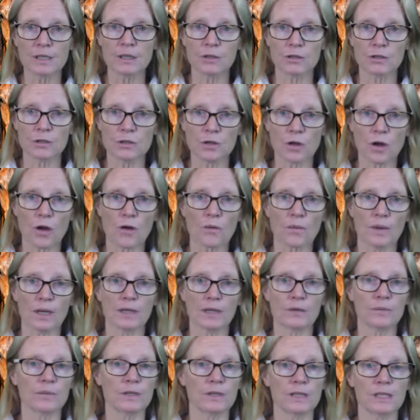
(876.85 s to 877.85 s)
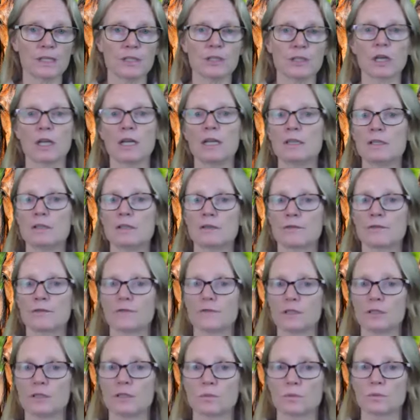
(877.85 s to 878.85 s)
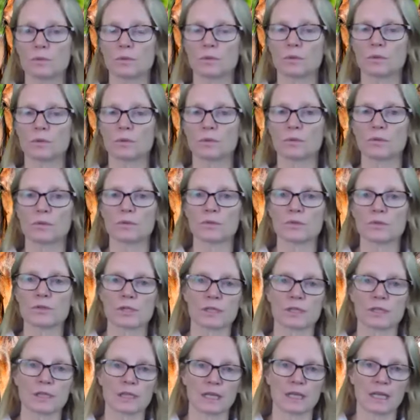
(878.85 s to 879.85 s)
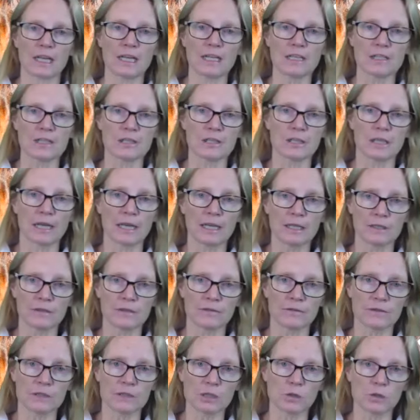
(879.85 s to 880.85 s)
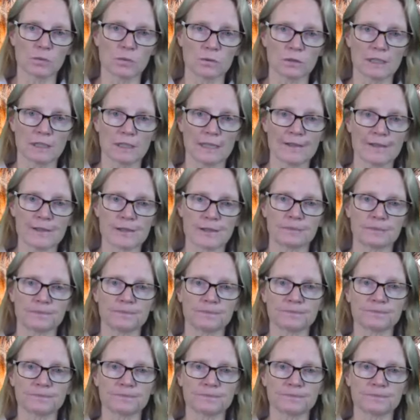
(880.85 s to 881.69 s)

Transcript: knowing with each individual horse and each individual lesson